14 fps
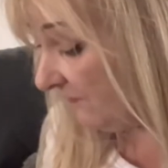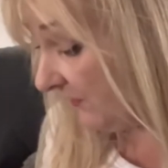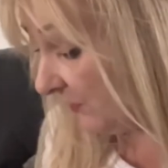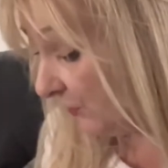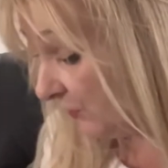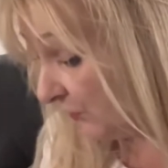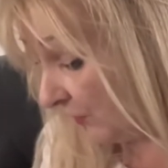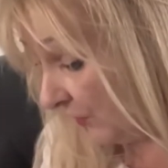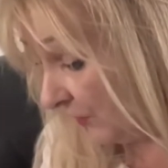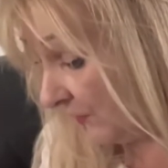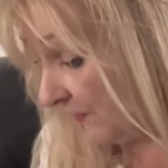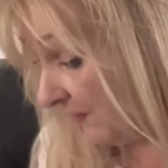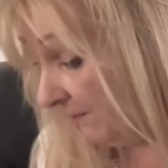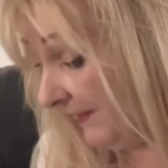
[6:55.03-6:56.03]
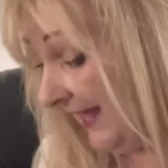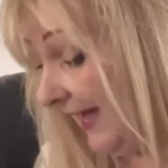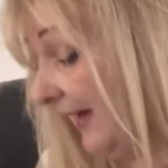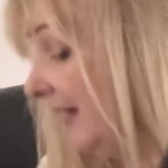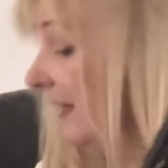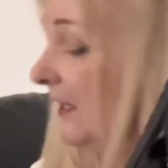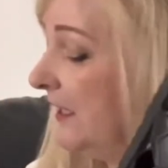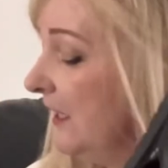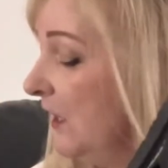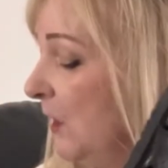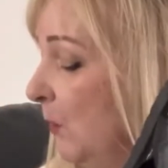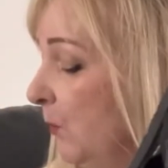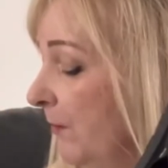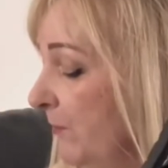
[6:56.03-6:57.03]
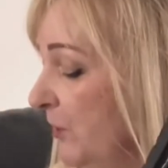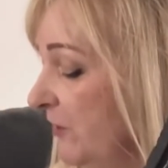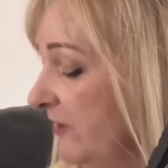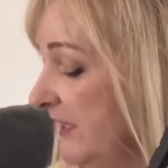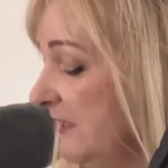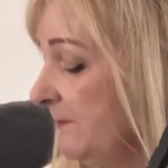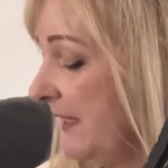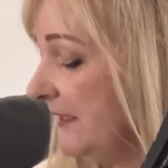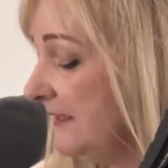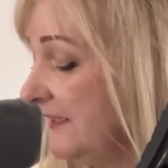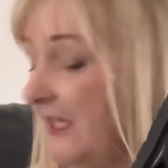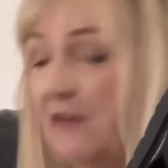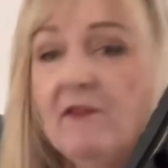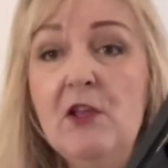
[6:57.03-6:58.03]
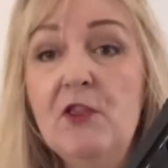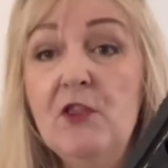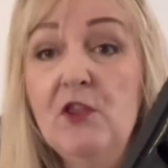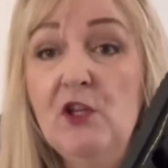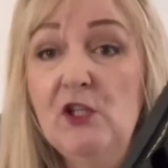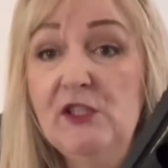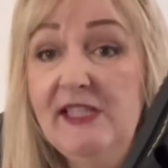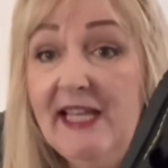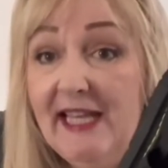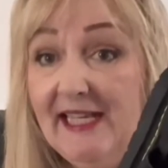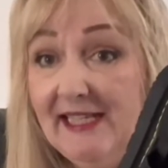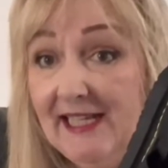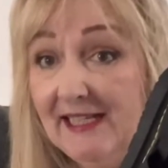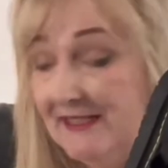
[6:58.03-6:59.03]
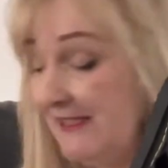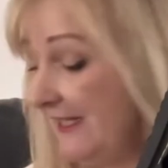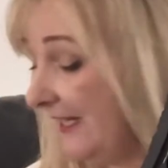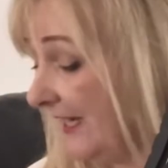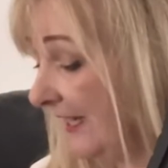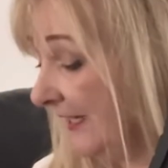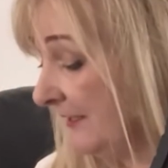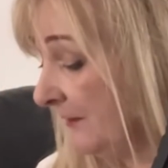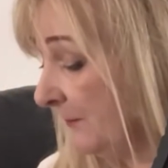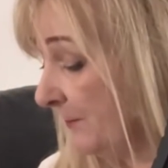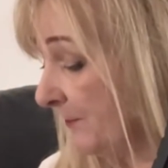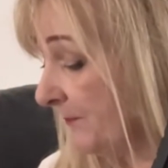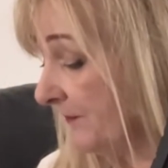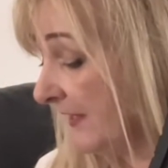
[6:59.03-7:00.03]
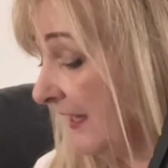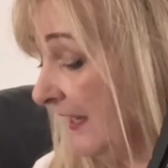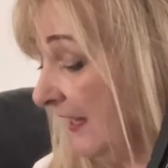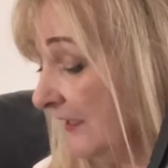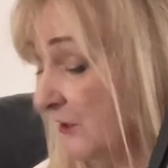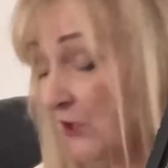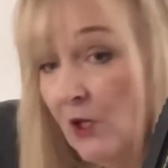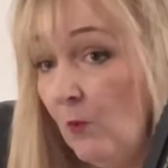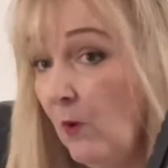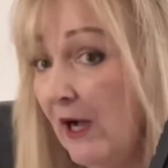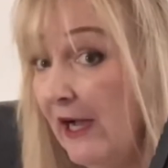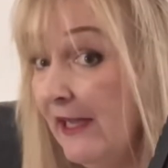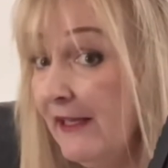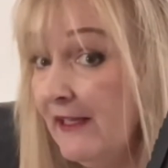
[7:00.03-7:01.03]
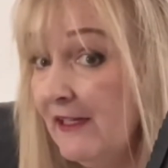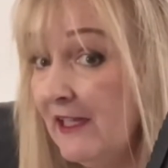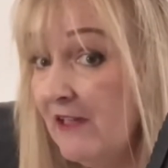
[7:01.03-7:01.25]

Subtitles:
it or not, the black were more expensive at $38.99. Don't know why. I